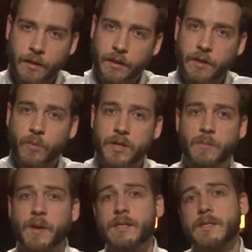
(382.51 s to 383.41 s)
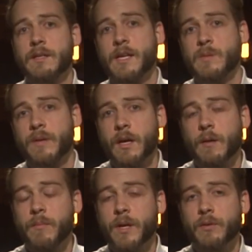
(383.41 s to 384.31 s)
in which medicine has
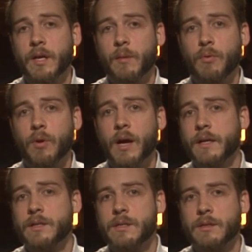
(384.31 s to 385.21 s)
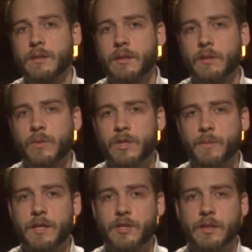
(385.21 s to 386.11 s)
become merely a product which
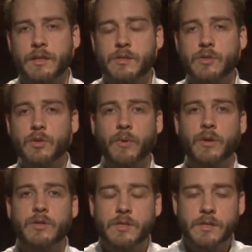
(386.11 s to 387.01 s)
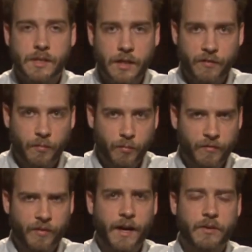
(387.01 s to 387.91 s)
patient consumers seek from
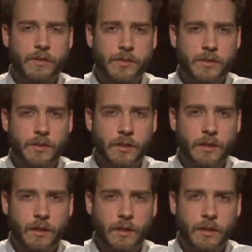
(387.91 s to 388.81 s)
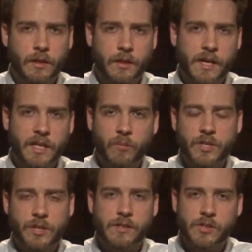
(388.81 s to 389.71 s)
providers, and in
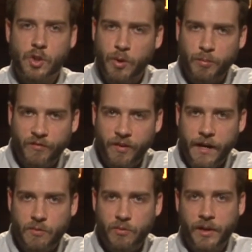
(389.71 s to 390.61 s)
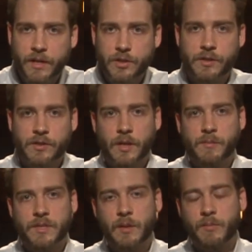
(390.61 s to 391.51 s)
which consumer-provider
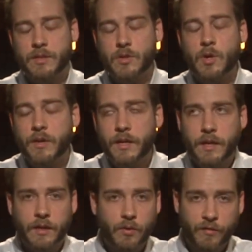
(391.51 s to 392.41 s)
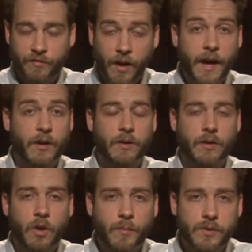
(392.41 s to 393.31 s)
relationships can be terminated or fired
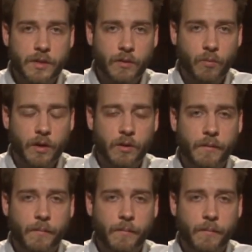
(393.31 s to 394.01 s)
almost at will.